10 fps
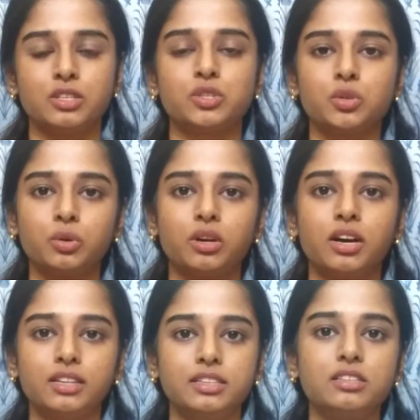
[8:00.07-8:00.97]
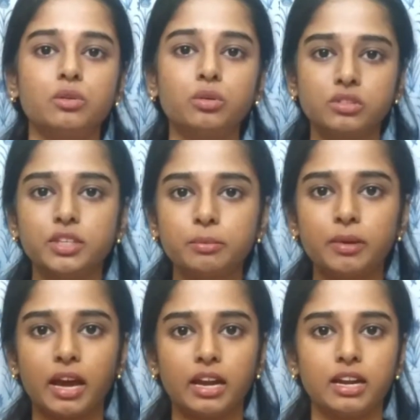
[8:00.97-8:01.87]
So this O3
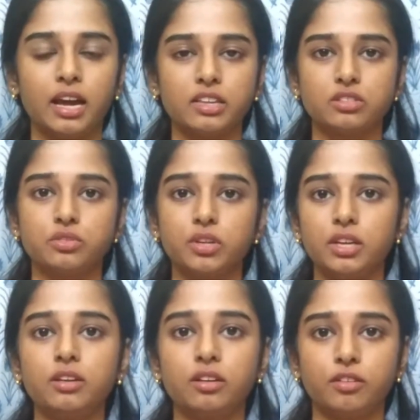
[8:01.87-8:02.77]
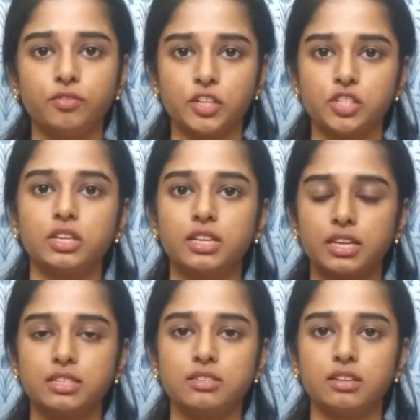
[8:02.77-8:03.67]
brand has 3 facial
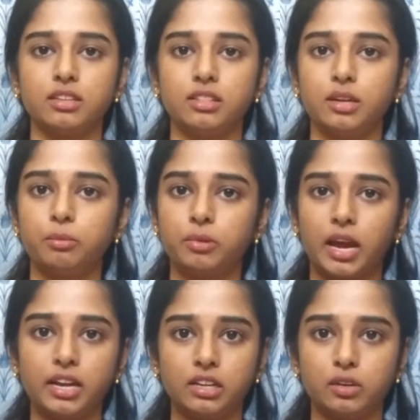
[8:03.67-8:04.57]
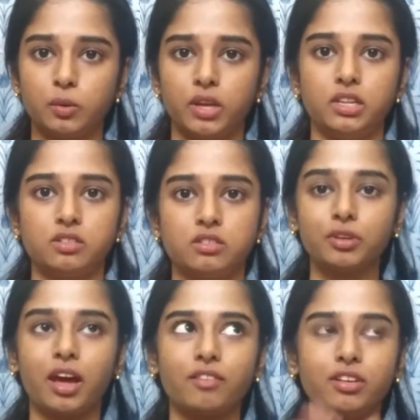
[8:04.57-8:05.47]
kits in their bridal range. If you
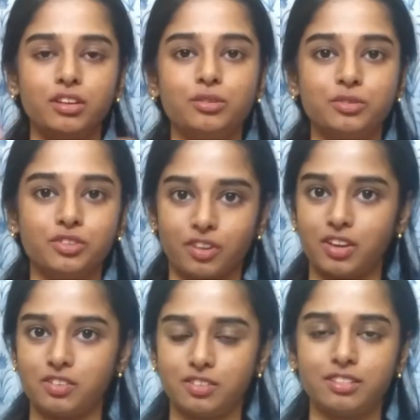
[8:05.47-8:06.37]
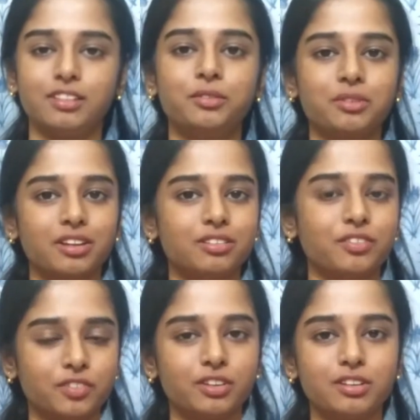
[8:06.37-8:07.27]
have a huge occasion, then you can
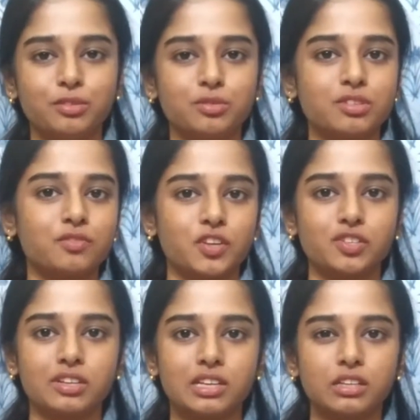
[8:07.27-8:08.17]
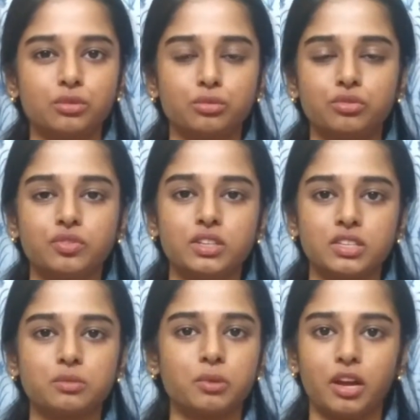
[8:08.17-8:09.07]
definitely use this facial kit 2 to 3
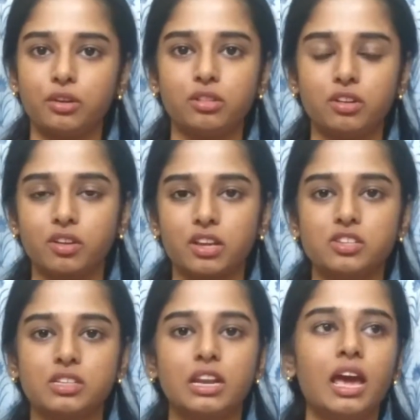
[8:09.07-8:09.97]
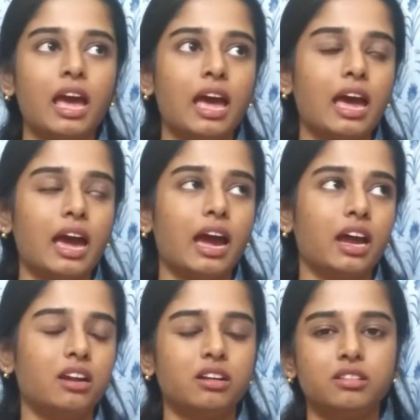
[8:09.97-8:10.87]
days prior to that occasion,
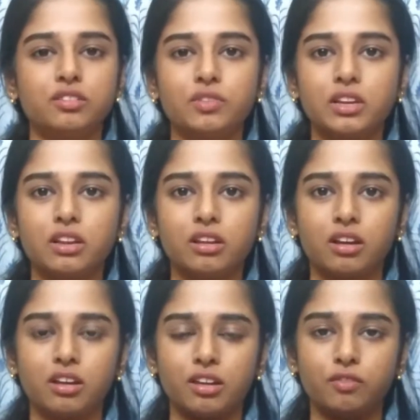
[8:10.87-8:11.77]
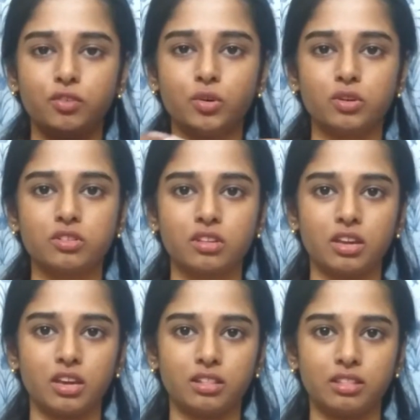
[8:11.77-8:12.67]
and this will give your
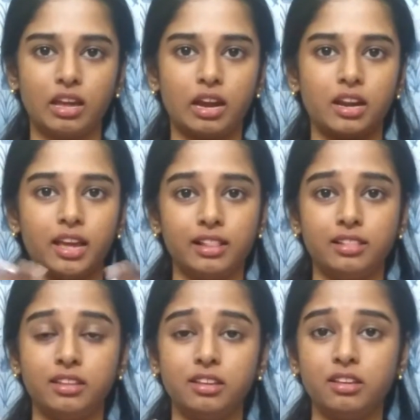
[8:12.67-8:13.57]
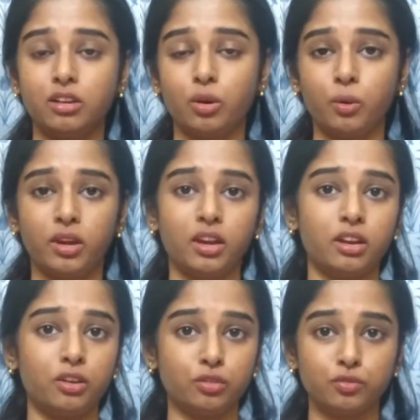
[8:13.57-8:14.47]
skin that healthy, glowy
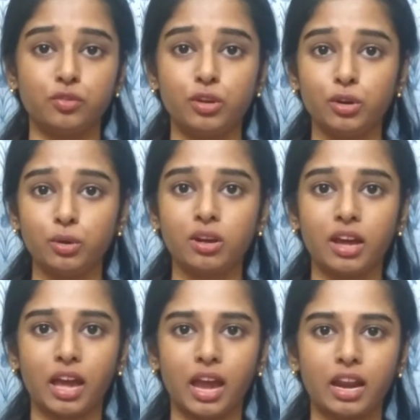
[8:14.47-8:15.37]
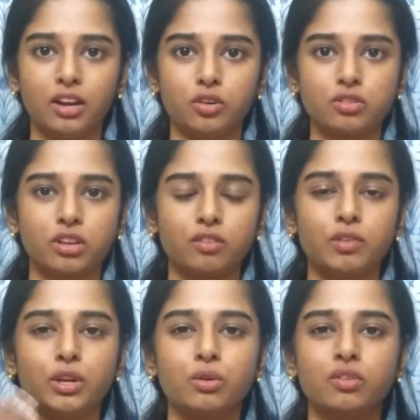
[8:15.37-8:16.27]
and youthful look, and your skin
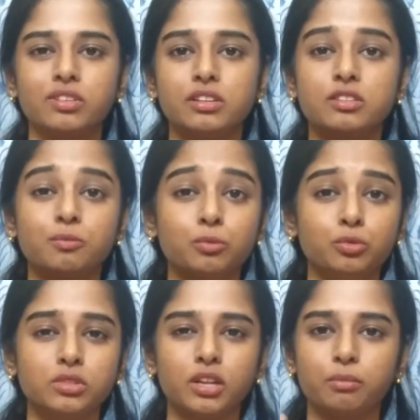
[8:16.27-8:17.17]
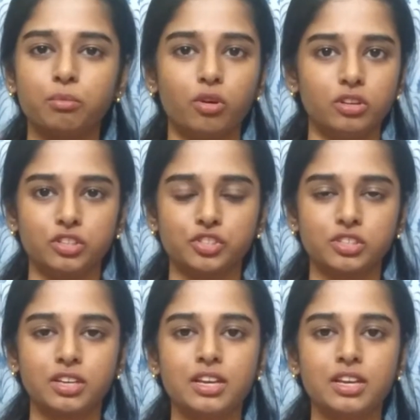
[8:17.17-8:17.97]
will look really smooth and polished.